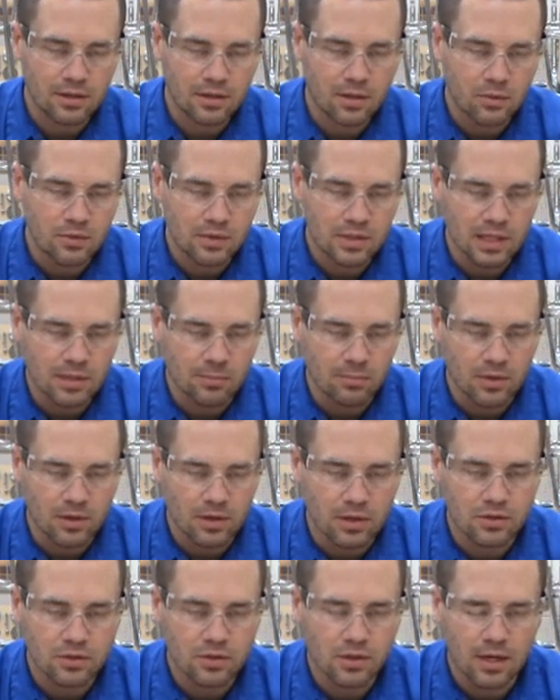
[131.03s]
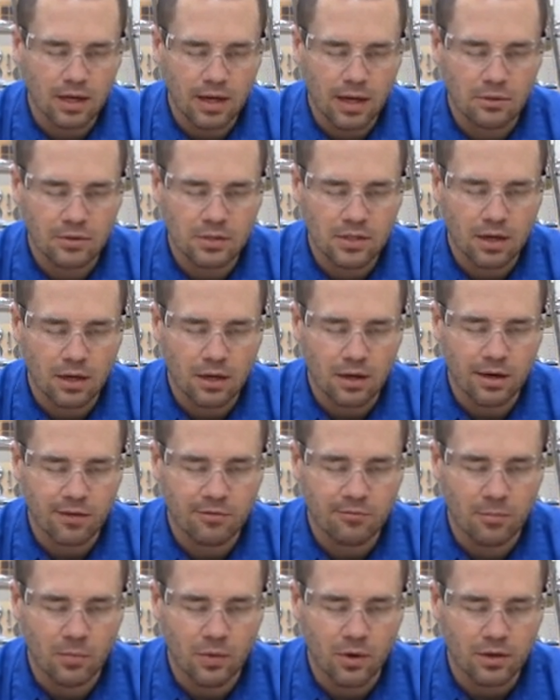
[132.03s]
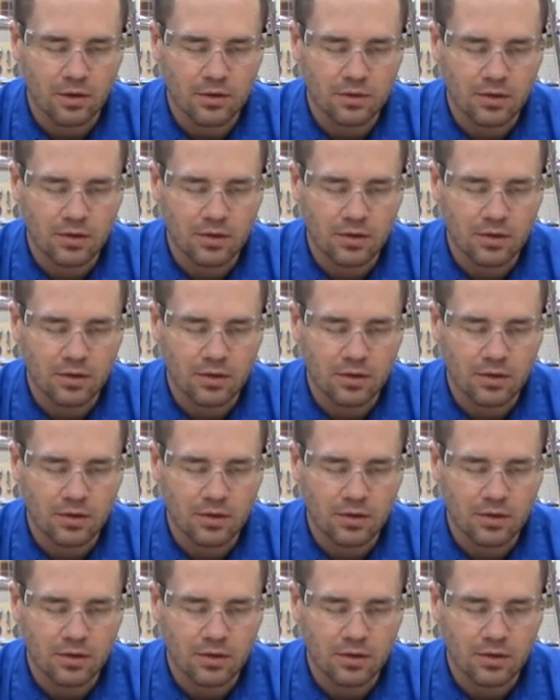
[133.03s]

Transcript: go deeper because you can always cut off more.